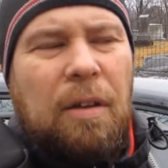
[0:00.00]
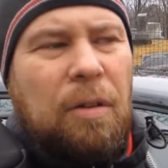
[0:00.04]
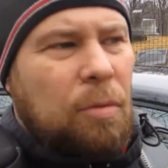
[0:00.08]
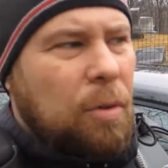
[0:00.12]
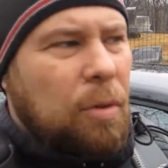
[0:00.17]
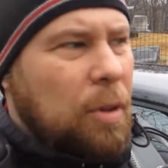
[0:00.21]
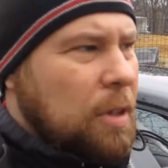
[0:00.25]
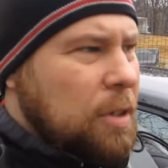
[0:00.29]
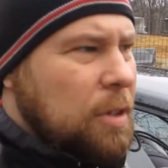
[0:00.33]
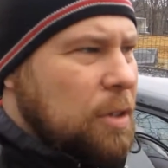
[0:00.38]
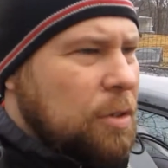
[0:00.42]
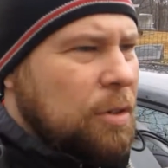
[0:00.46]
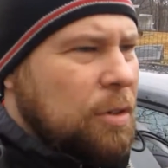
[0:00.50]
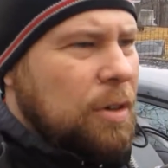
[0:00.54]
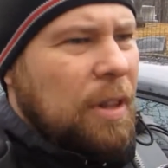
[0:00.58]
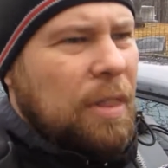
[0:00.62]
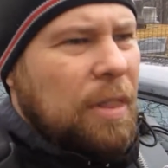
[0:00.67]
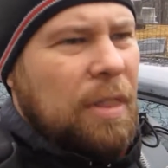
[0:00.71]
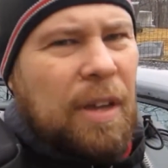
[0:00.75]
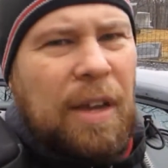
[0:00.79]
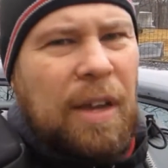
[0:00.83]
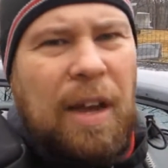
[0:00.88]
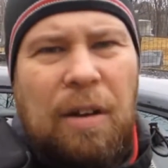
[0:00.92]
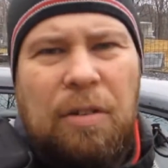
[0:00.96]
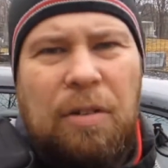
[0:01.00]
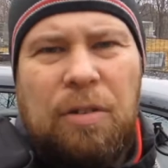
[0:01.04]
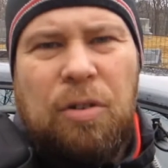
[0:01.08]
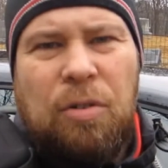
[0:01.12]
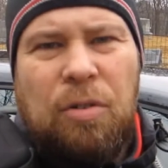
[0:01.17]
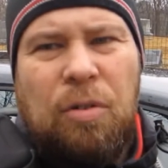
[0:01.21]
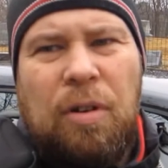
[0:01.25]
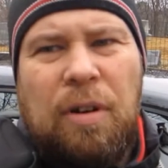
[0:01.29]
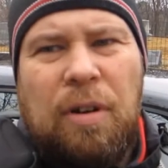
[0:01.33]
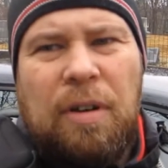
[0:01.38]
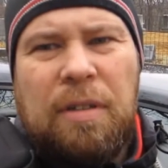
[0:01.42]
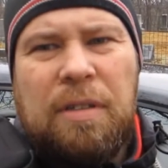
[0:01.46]
really do anything
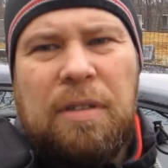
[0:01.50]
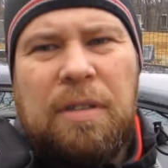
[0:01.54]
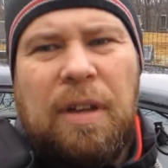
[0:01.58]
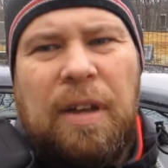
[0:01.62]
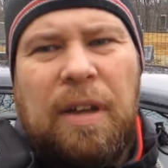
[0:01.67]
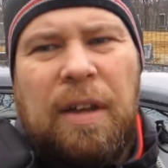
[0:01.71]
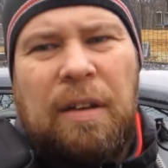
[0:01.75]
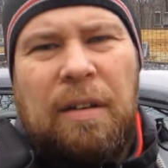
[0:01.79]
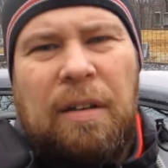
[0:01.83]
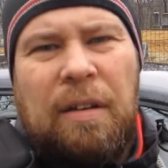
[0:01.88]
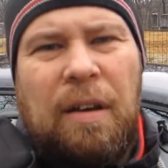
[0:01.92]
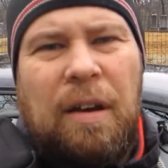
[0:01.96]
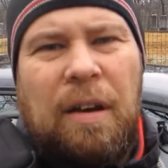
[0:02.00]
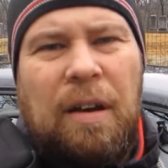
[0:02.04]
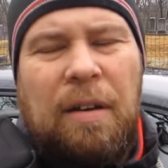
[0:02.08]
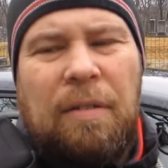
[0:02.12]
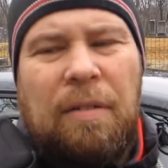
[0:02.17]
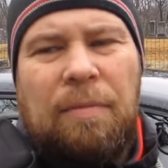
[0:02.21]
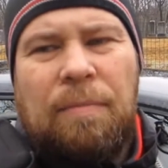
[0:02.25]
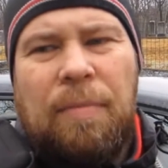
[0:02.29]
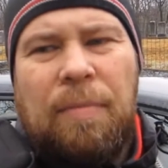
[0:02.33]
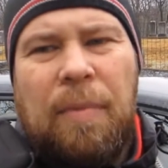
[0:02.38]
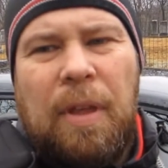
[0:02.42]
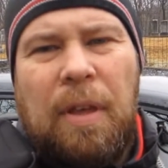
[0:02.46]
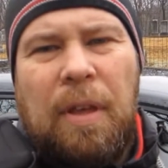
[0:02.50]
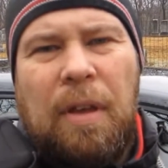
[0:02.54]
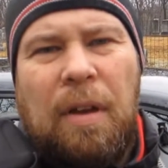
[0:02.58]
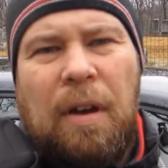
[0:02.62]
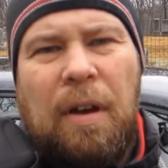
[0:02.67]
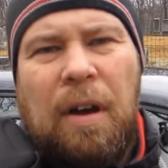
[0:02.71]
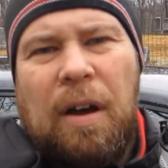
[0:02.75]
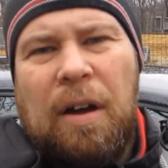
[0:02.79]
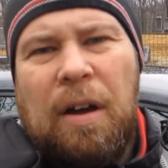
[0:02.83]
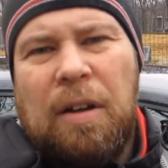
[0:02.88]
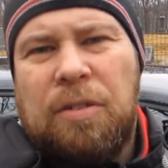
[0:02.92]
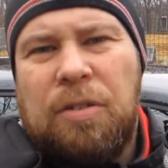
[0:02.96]
outdoors. And I
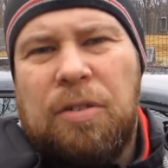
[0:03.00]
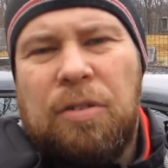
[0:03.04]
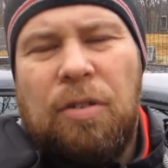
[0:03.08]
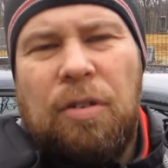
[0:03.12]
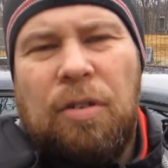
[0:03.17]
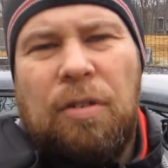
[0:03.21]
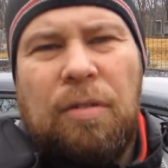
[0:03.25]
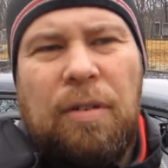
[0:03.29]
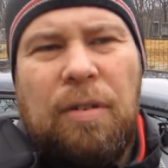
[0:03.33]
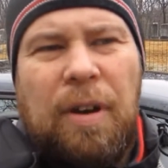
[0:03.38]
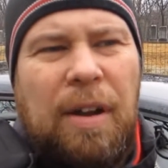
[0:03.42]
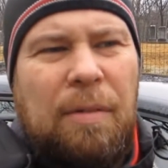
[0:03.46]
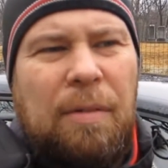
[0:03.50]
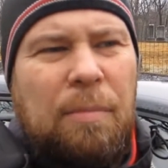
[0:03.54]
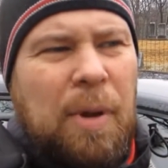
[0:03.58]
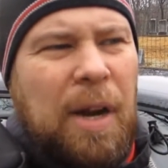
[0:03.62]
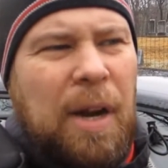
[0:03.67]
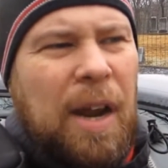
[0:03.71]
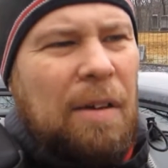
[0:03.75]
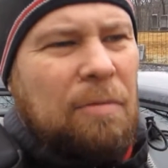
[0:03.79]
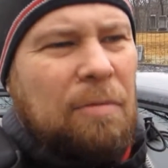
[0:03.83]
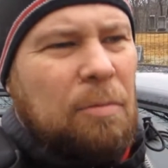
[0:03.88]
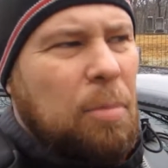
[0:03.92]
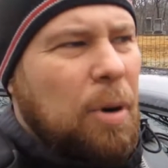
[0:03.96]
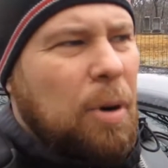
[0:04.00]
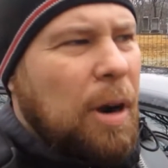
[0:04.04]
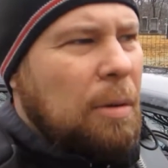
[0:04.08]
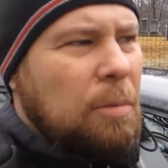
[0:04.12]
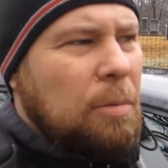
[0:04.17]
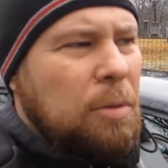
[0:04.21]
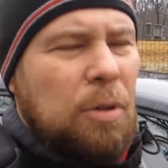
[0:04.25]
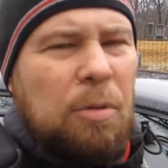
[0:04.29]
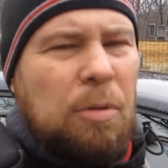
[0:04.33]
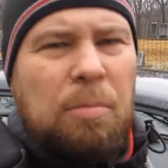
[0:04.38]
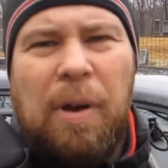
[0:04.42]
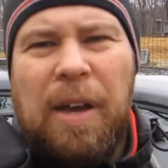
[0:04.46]
also I've been having
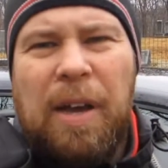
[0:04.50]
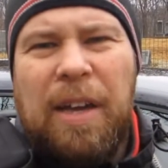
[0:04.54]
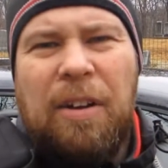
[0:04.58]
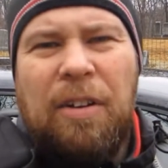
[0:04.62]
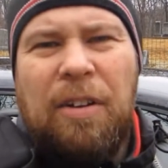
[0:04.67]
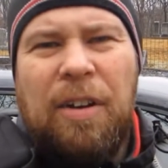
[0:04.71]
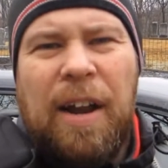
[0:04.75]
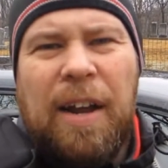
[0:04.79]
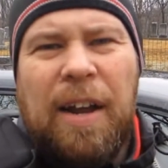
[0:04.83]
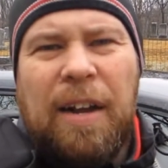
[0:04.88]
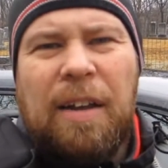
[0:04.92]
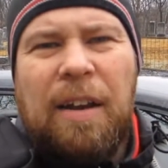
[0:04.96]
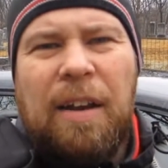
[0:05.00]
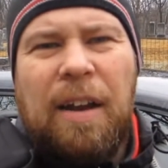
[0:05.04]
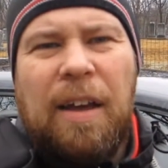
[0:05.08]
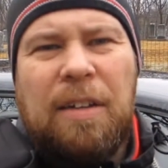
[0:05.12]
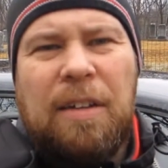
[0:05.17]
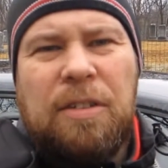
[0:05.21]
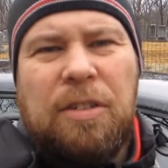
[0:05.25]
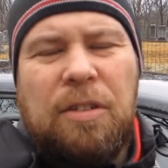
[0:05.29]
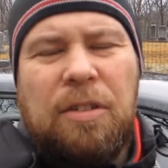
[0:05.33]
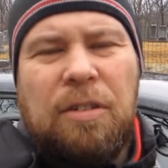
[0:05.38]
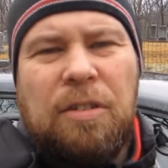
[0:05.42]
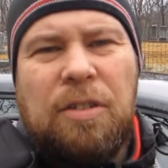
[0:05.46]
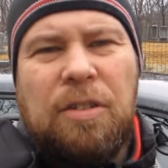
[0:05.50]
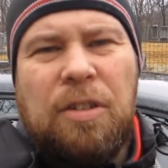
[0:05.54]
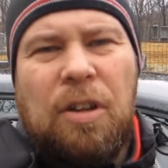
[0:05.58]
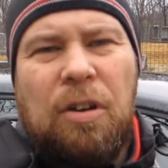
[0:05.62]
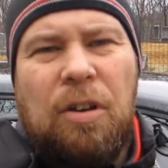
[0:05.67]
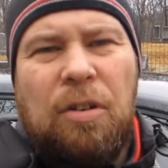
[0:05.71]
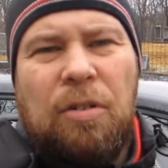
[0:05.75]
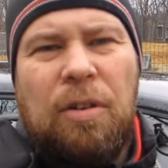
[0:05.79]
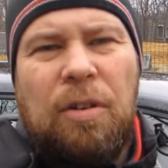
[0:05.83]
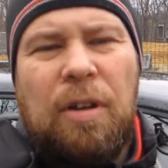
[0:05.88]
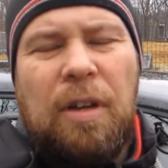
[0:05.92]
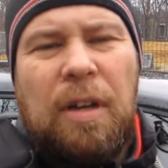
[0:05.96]
problems with my internet connection,
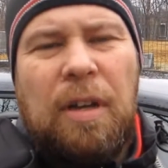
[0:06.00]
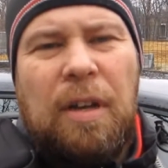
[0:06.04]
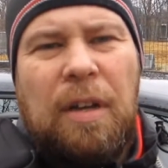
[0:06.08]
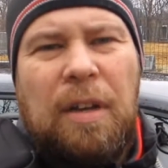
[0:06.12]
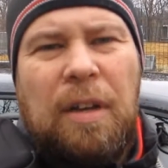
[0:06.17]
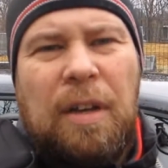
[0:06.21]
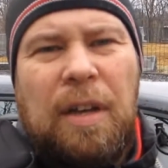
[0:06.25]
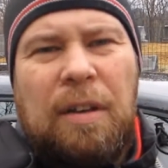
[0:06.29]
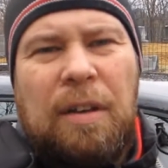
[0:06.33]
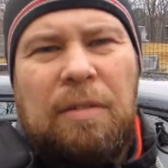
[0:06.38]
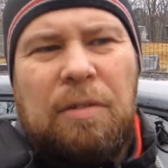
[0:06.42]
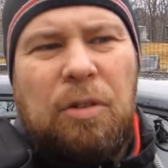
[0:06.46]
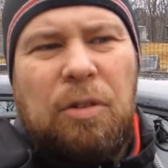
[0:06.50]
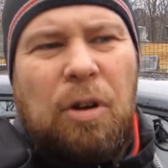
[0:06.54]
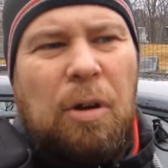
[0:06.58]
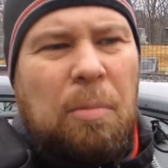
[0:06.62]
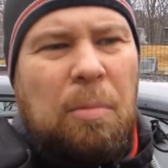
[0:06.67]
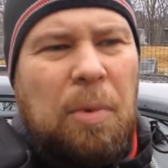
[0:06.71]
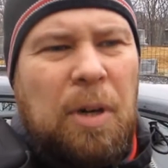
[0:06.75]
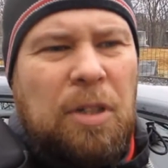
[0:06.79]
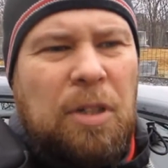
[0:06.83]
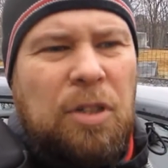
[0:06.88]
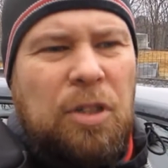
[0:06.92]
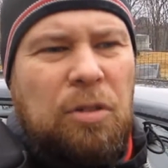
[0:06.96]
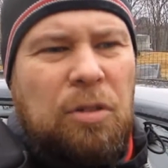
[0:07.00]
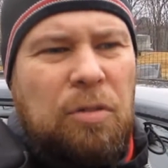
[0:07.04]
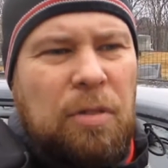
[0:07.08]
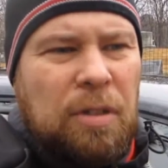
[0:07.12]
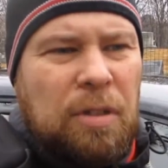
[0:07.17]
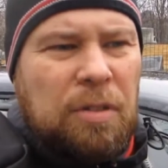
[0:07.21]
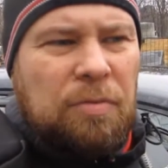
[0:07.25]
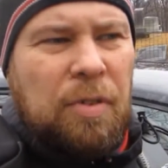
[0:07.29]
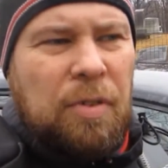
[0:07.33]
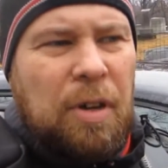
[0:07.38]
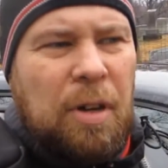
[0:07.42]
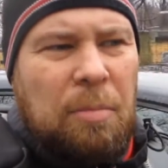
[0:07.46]
so even though I'm going to shoot
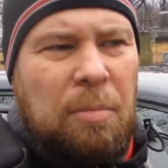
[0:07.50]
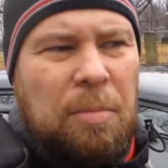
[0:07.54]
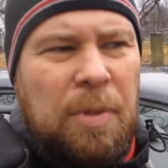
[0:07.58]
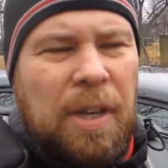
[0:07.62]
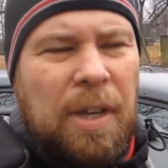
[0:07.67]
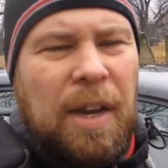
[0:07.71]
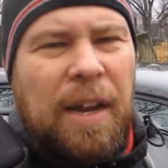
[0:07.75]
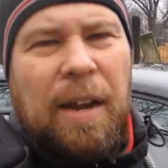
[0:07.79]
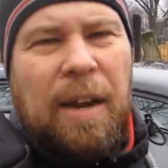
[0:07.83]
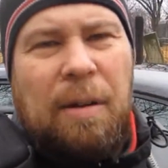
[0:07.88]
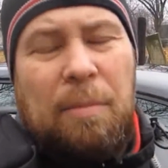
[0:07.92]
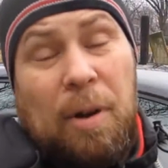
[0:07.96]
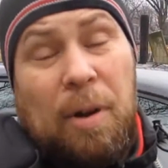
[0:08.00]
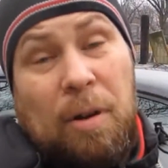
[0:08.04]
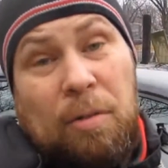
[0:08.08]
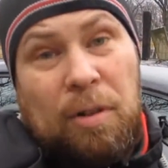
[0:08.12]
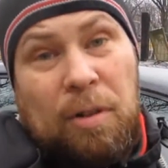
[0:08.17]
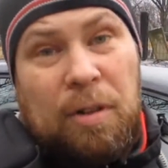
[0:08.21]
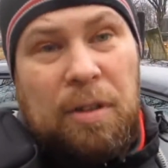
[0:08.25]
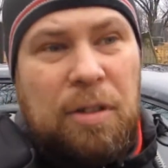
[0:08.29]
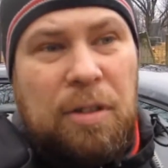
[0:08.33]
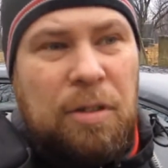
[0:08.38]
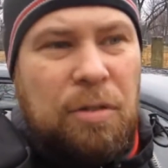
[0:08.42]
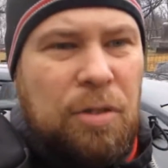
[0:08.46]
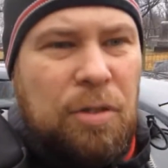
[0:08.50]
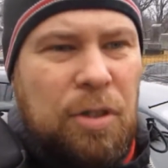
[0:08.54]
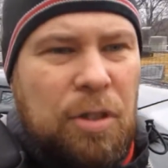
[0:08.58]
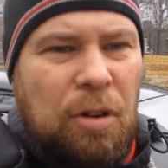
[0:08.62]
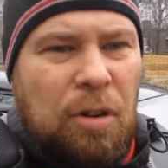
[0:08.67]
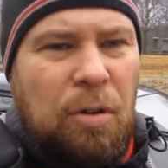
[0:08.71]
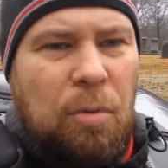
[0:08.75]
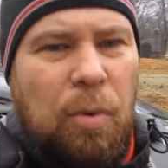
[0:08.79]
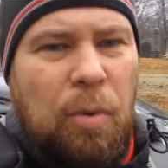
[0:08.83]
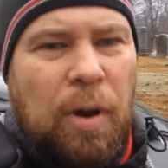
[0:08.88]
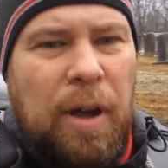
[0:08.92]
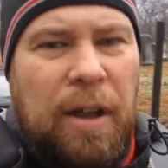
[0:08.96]
this film today, I'm not really too
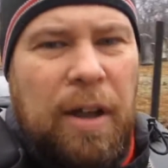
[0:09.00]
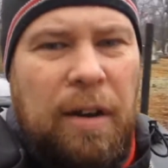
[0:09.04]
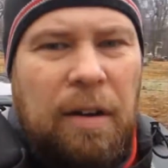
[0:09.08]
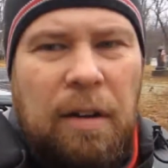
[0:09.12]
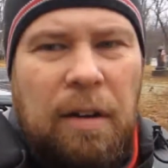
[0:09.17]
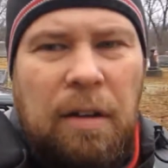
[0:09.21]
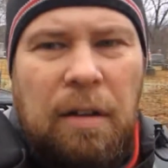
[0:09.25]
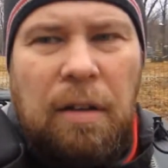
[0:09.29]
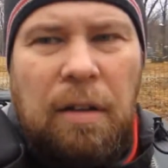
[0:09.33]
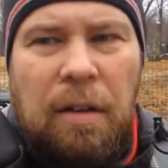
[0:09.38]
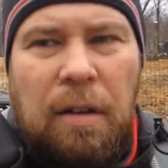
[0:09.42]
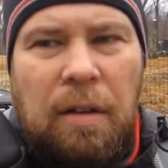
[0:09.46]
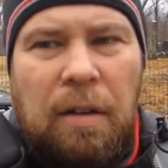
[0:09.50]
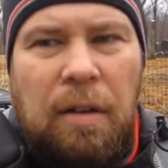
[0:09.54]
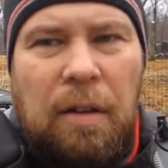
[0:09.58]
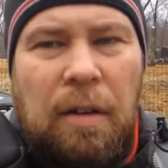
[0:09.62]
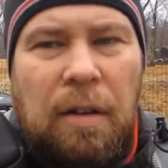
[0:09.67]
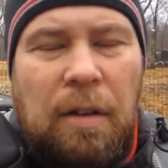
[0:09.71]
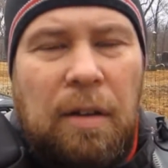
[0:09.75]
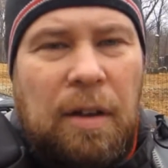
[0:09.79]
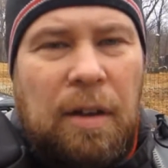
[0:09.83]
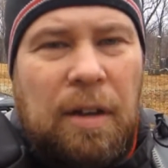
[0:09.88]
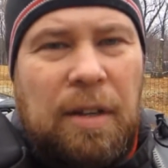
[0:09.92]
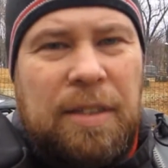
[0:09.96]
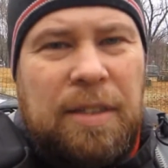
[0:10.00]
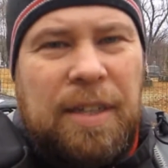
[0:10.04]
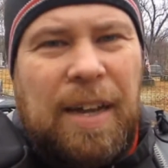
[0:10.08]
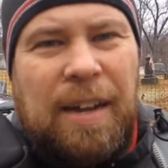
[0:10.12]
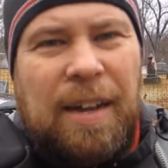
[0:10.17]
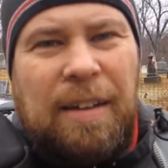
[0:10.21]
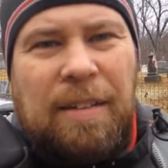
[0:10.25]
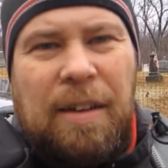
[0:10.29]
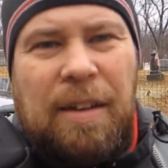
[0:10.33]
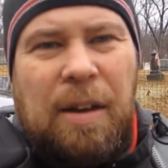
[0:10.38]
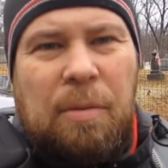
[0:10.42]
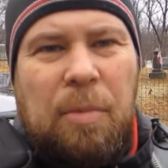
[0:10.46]
sure when
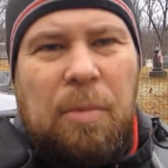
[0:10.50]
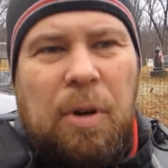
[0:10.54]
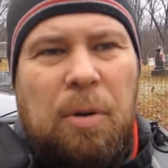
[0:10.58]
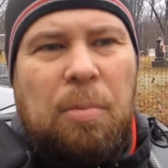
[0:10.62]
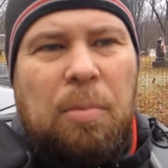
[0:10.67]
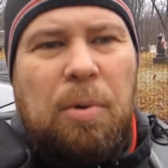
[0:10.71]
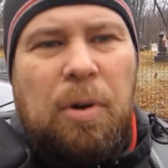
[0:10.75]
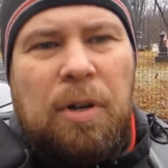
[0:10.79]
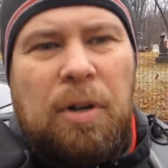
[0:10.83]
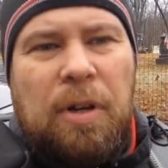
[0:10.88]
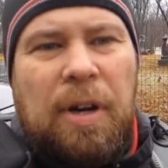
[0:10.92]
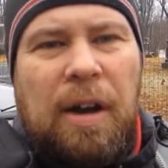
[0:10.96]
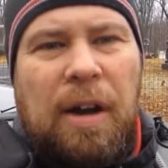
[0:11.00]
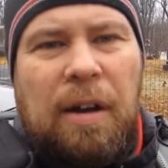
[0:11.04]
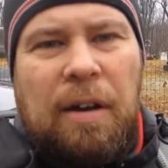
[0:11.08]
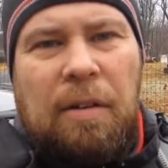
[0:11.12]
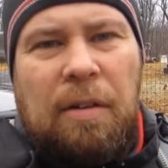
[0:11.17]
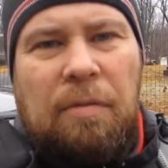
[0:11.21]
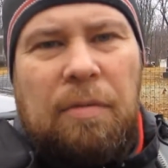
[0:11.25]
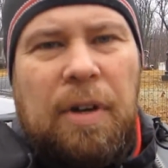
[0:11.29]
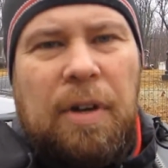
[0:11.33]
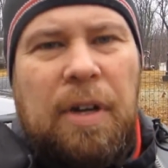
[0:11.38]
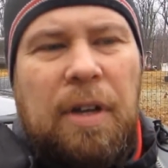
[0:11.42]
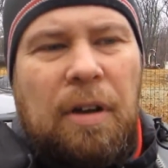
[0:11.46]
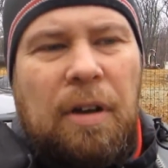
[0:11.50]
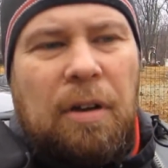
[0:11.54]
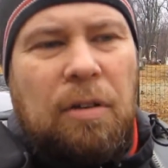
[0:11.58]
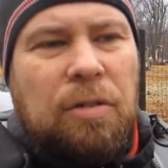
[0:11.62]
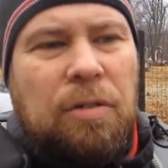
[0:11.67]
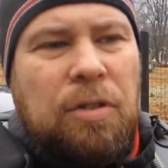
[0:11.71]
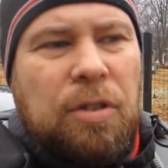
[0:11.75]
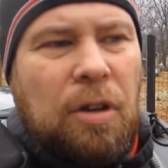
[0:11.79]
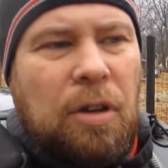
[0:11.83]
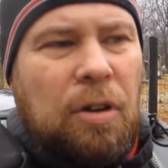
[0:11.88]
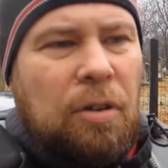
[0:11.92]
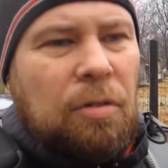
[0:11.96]
exactly I'm going to put it out on video.
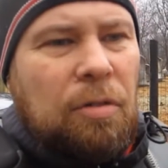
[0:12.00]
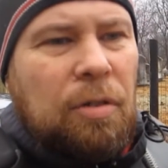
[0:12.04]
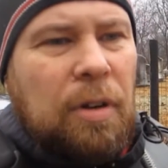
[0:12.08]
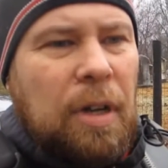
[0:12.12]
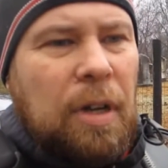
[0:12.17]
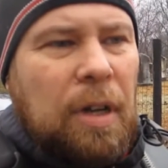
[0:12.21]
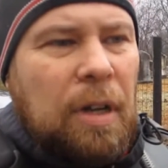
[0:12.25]
So